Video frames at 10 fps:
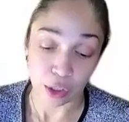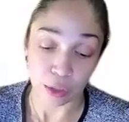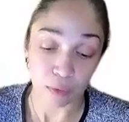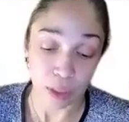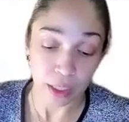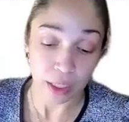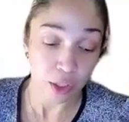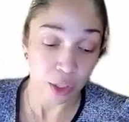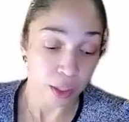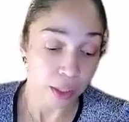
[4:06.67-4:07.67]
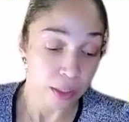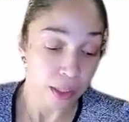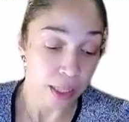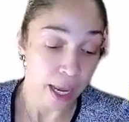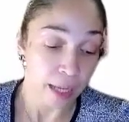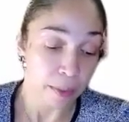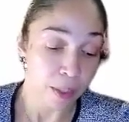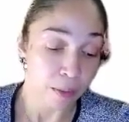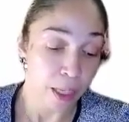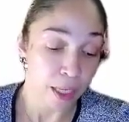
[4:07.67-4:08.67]
She really took time
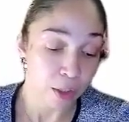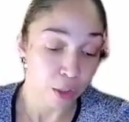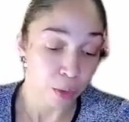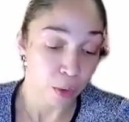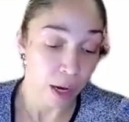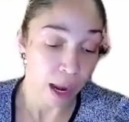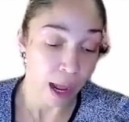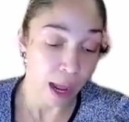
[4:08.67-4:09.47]
to make sure